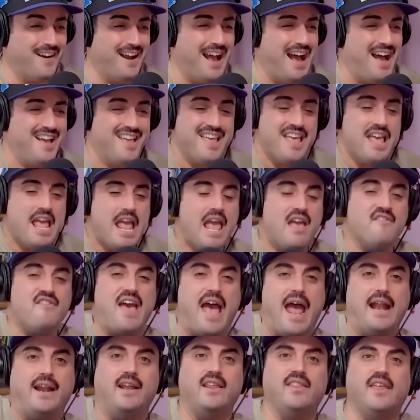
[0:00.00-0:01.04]
I, if
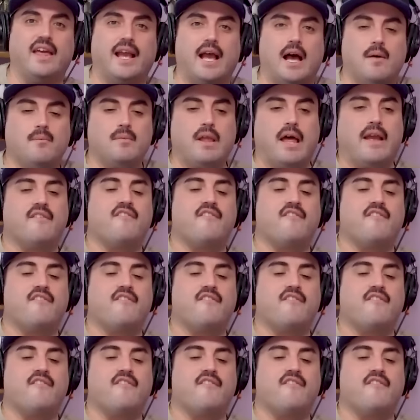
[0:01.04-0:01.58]
anything, I'm like,